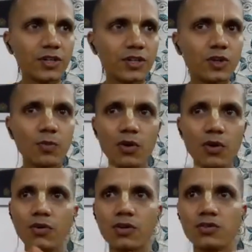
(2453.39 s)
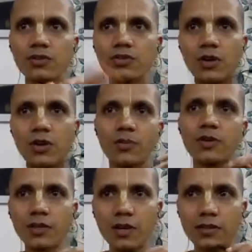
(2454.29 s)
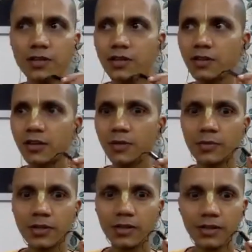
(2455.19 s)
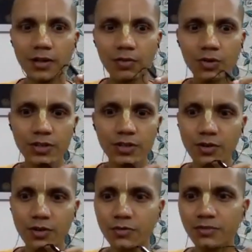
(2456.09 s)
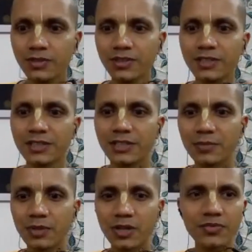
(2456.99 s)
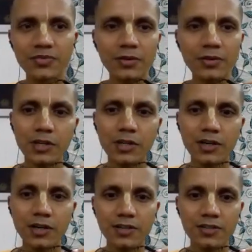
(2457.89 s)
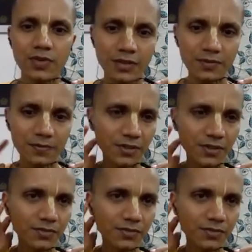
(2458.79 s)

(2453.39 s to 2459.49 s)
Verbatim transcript: Like if you say tomorrow onwards, we'll stop onion garlic, then there will be a revolution in your home. But if everybody agrees, that's fine.